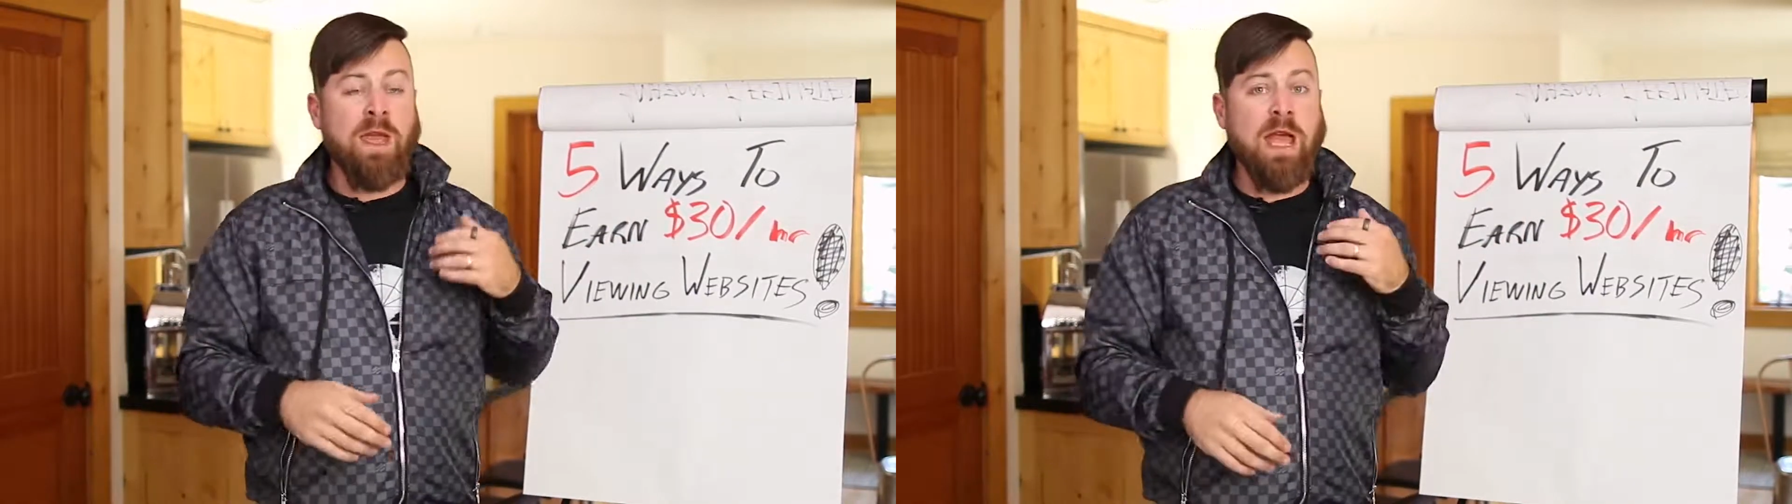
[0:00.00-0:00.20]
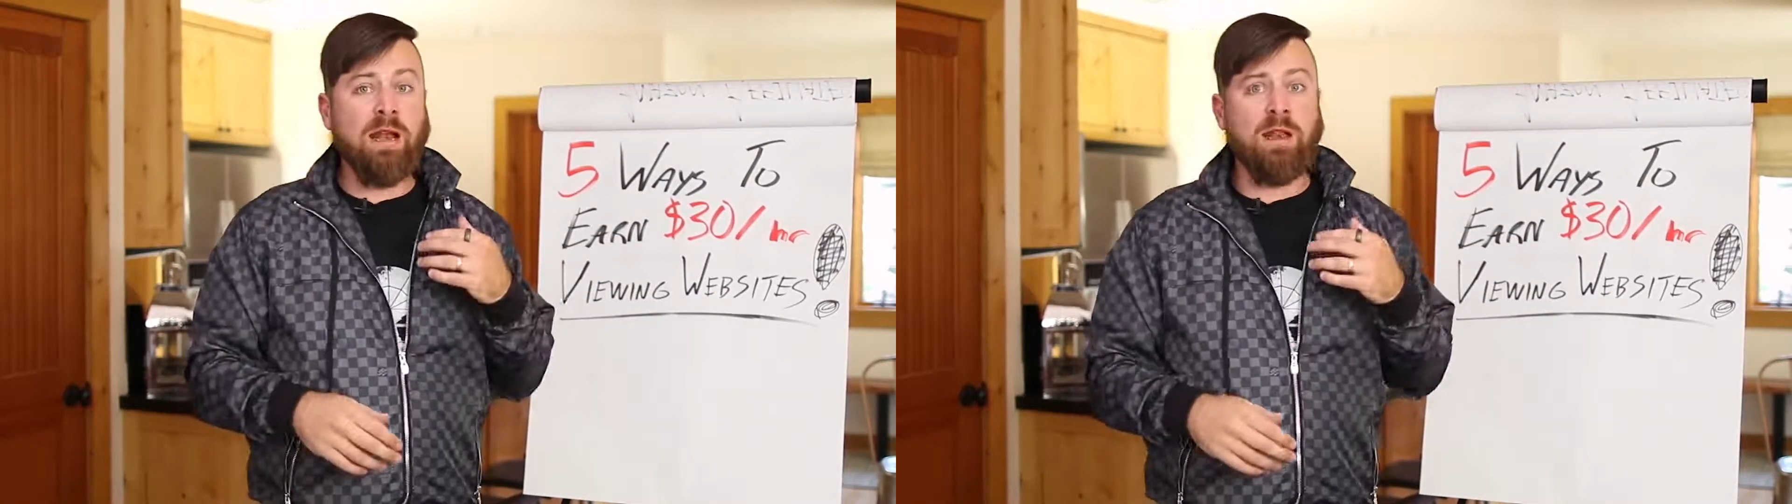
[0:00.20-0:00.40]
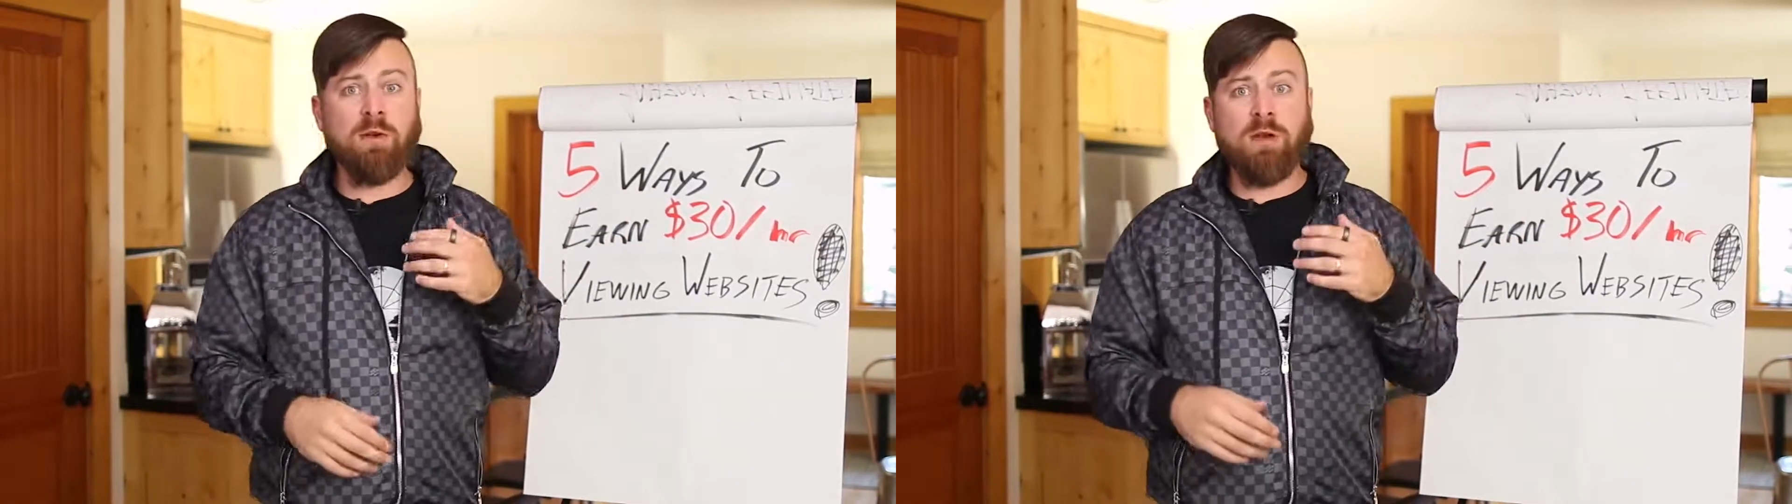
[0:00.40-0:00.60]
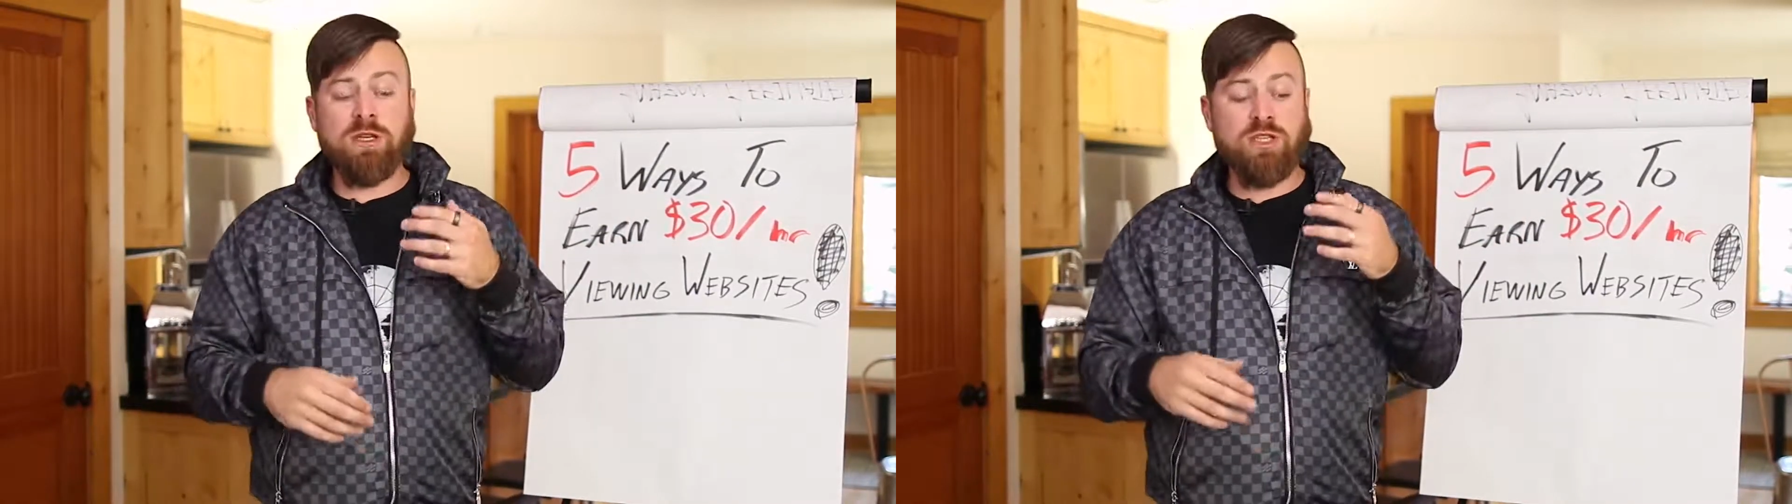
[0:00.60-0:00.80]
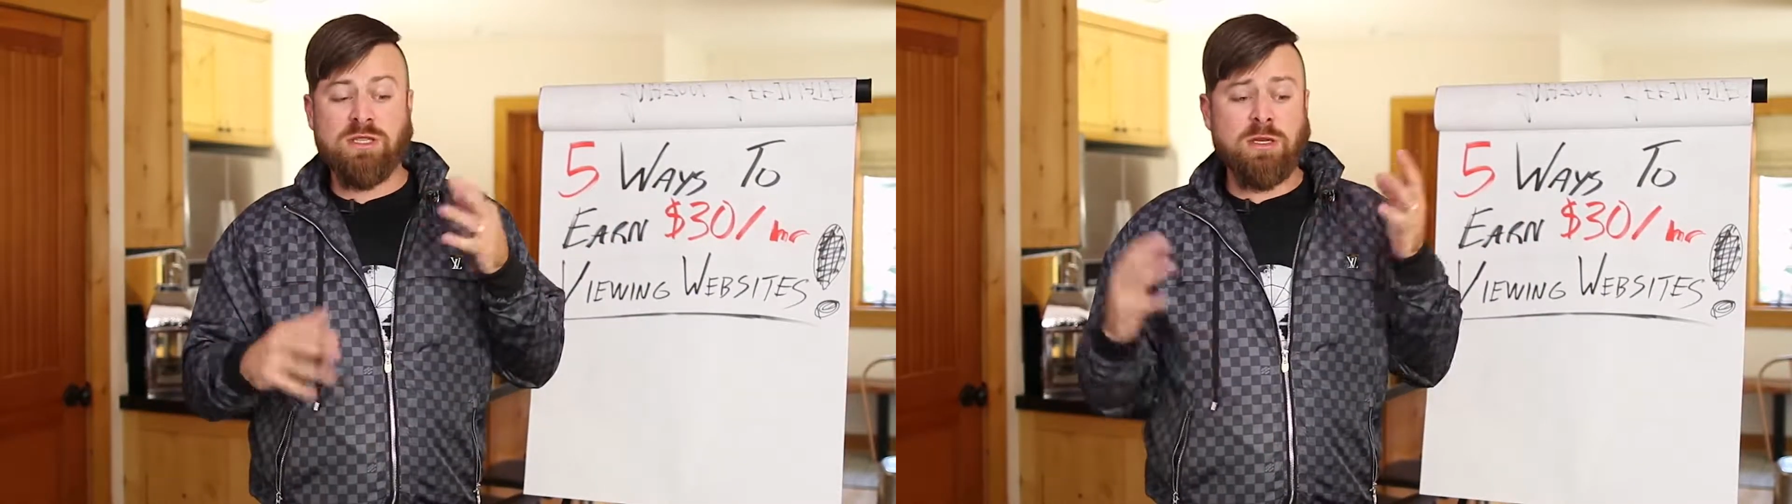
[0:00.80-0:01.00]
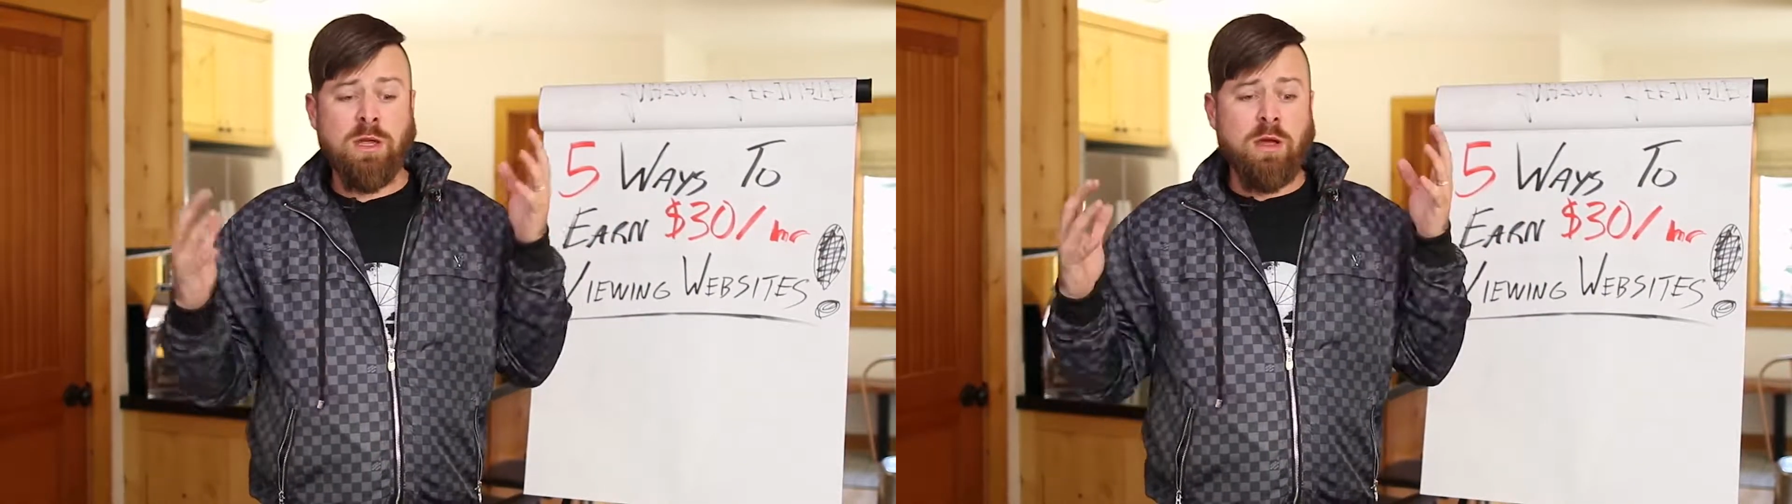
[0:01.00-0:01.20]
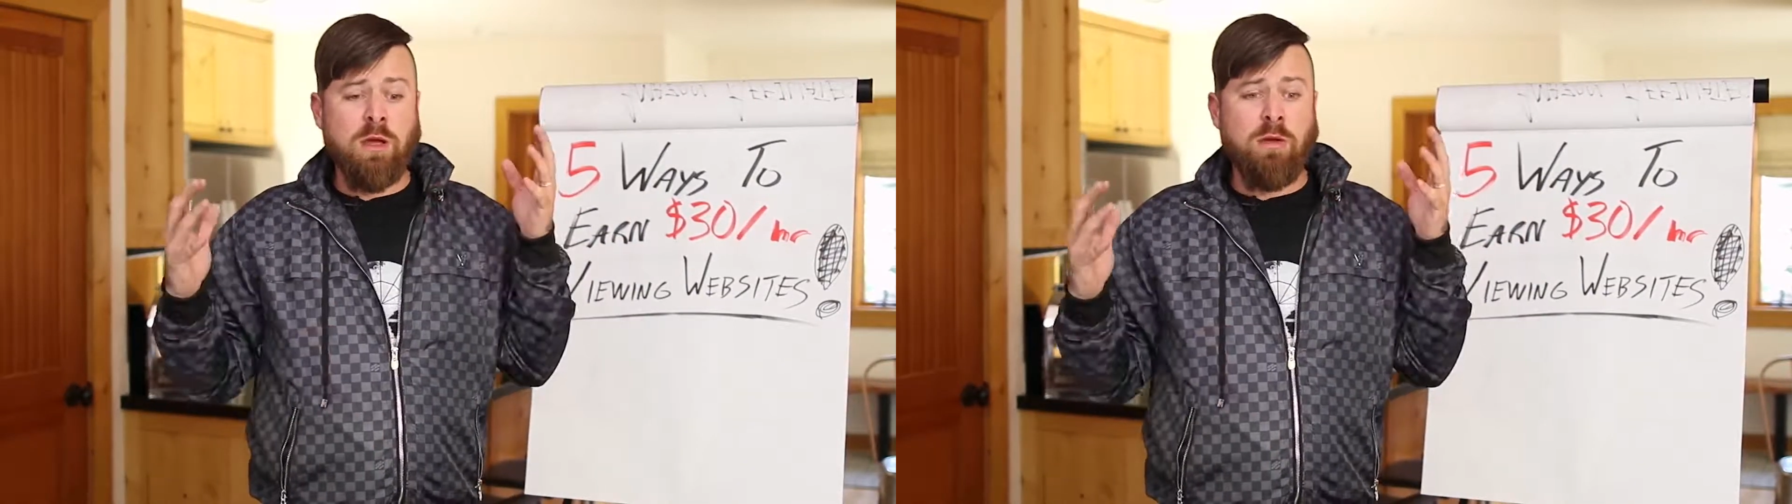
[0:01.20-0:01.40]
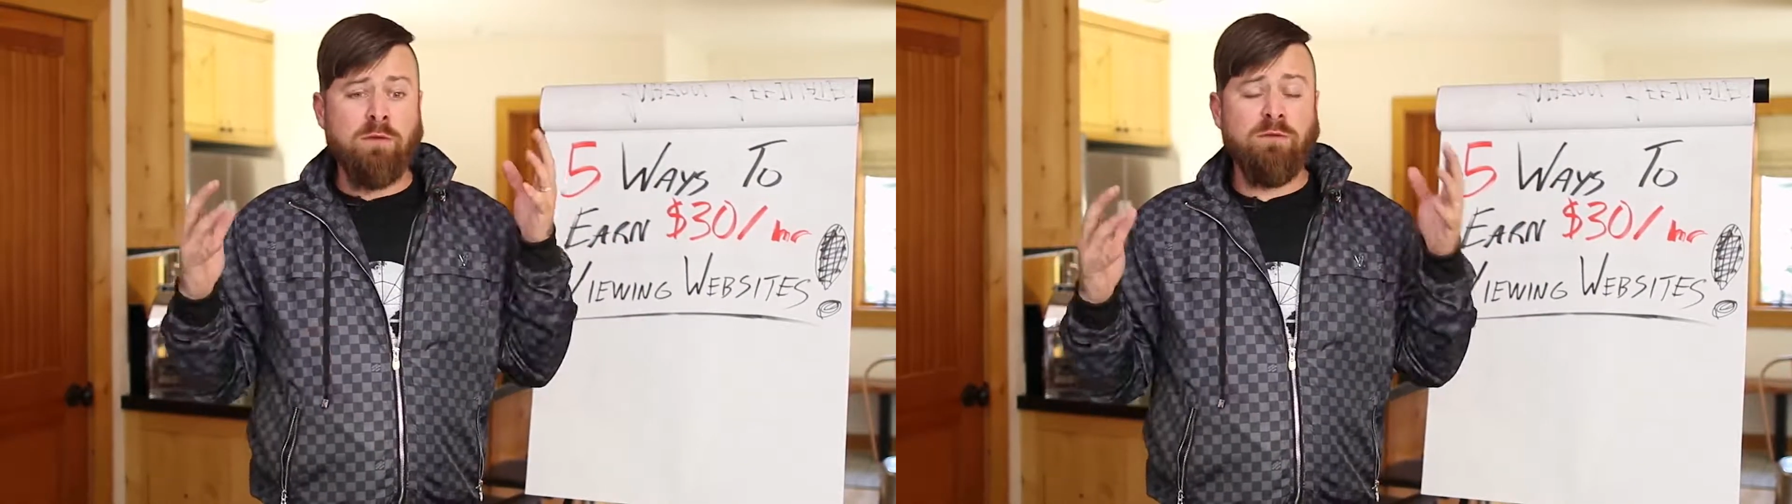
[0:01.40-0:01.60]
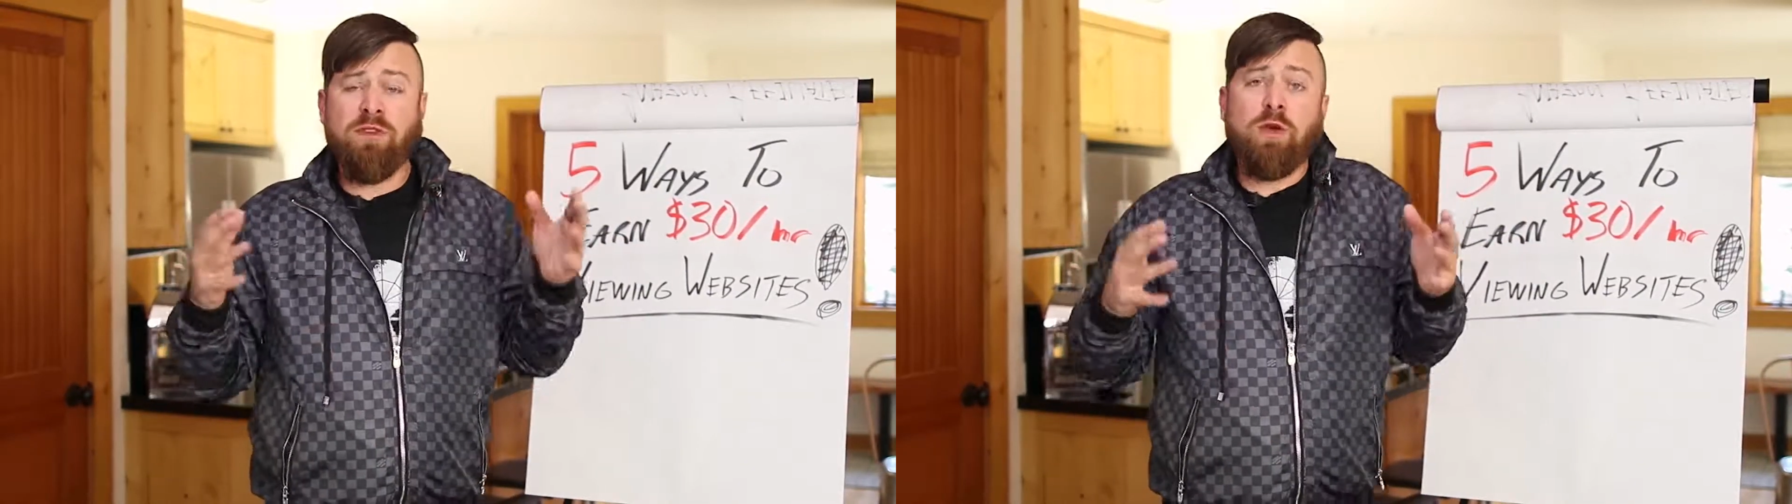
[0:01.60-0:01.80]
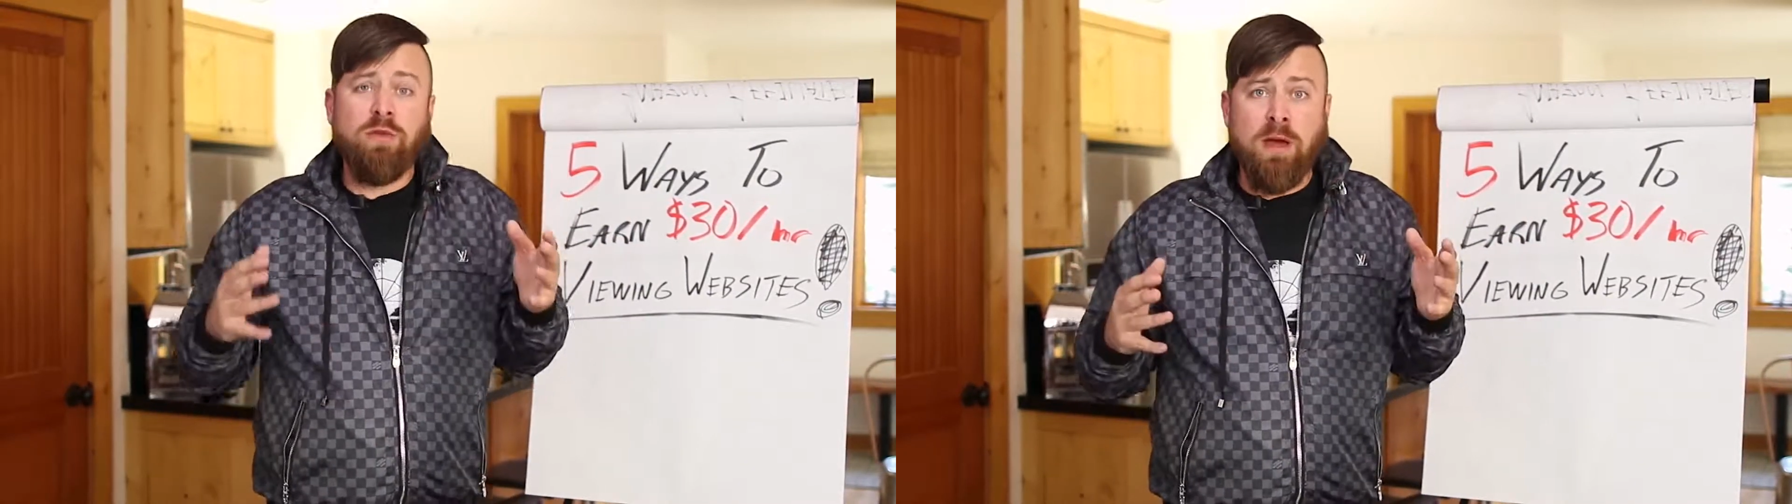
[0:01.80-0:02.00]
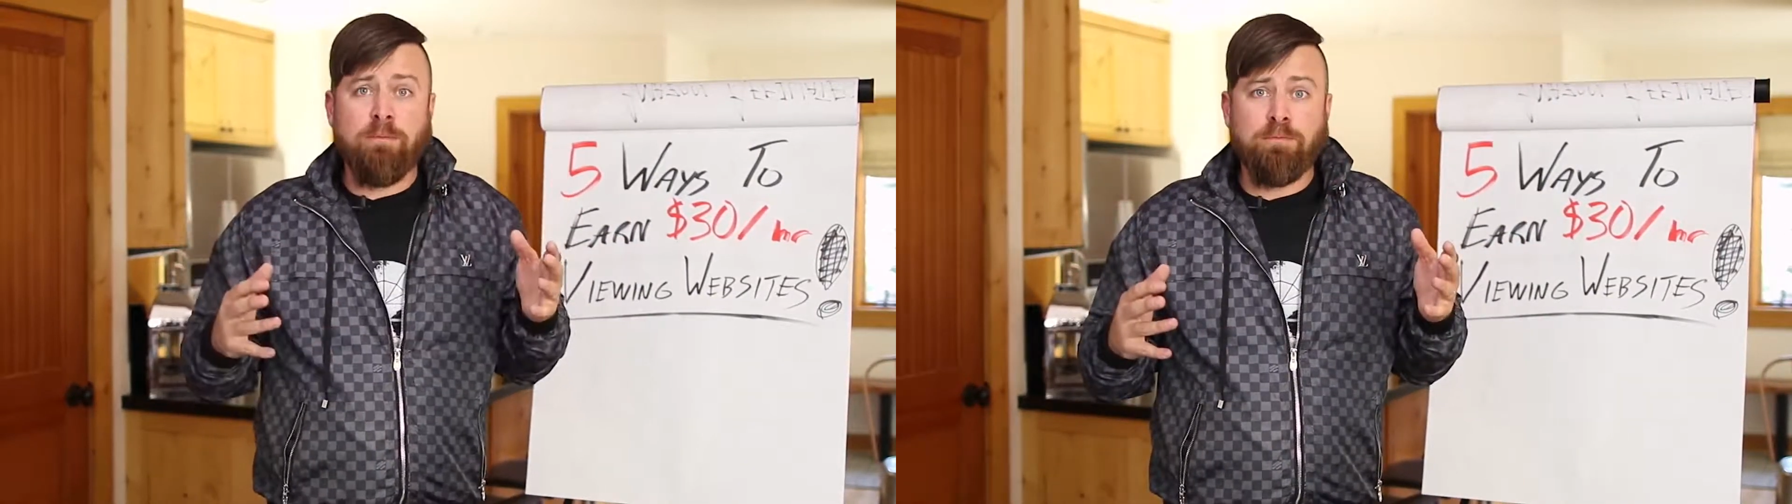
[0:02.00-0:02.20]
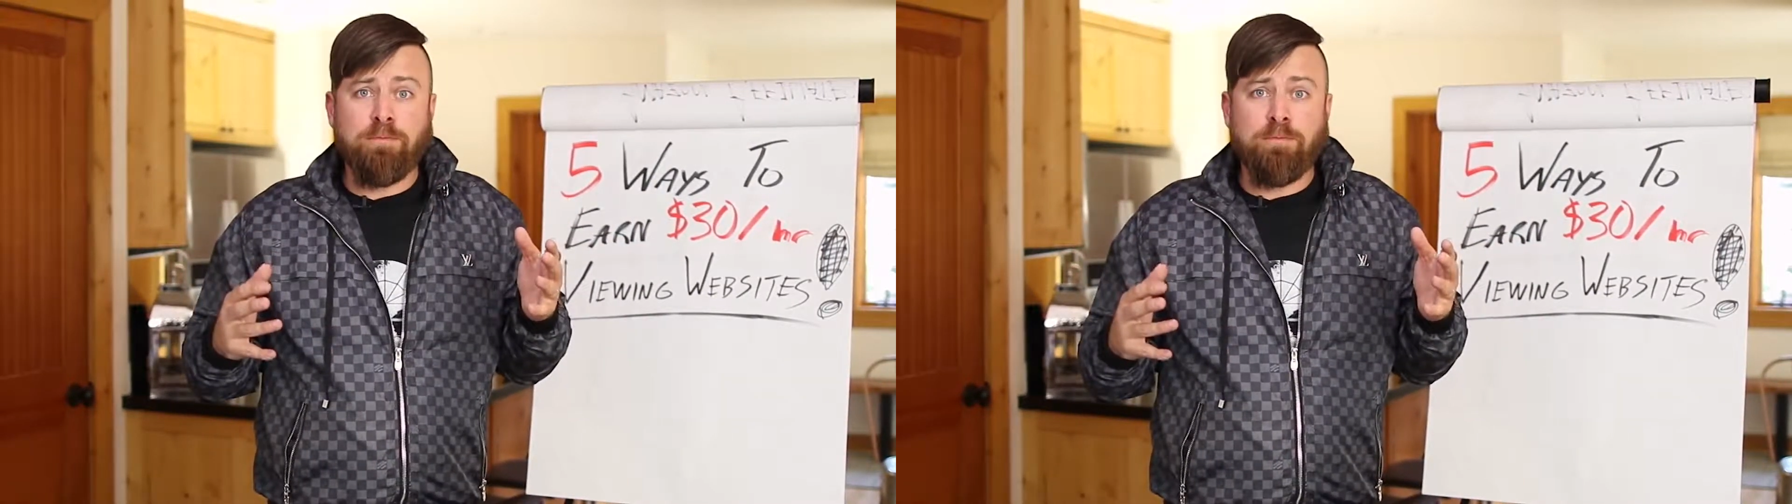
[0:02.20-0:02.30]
and literally just view them.